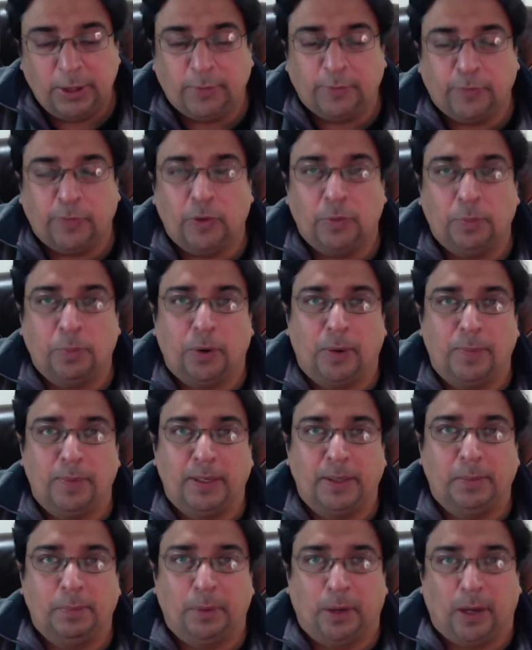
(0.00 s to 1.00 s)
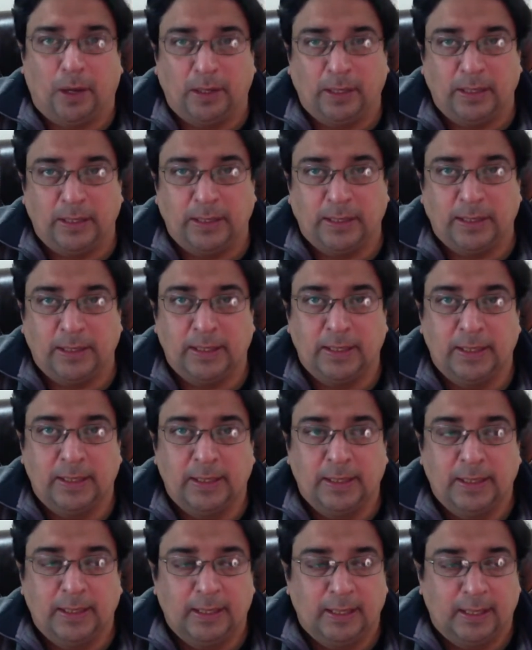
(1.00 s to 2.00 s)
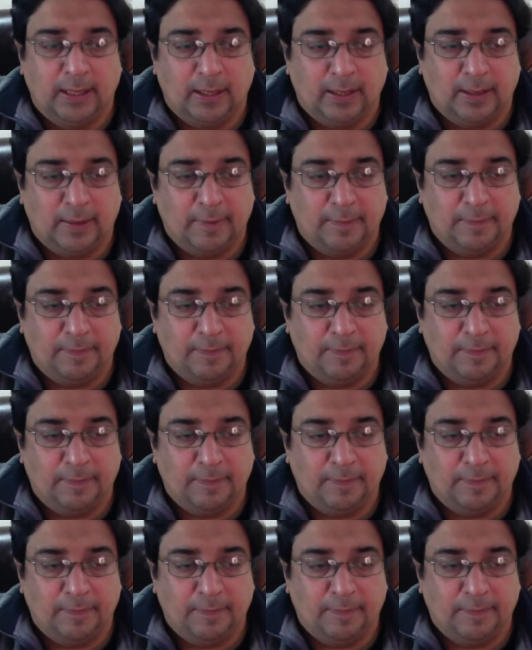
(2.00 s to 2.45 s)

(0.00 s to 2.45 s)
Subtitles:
four prominent bloggers uh,